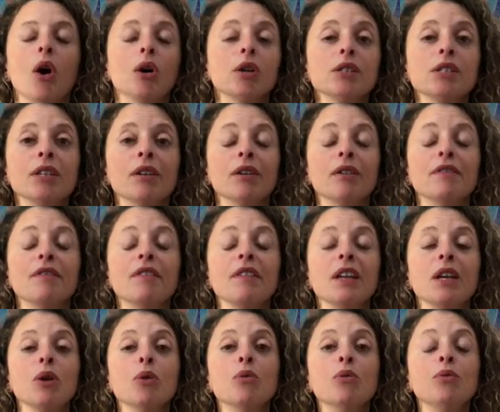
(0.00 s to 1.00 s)
art of
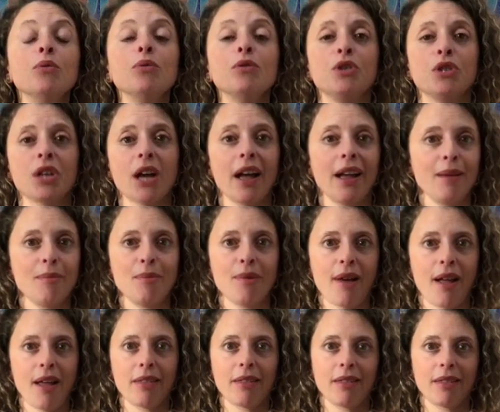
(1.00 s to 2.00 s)
the Ujjayi
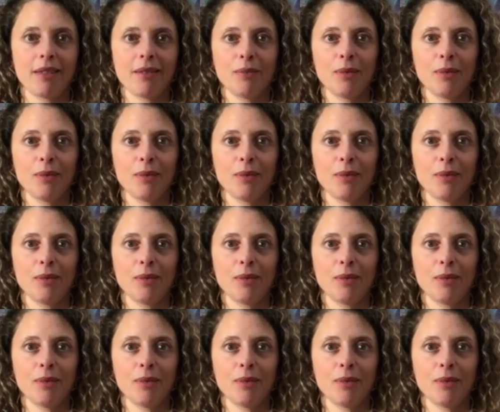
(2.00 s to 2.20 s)
breath,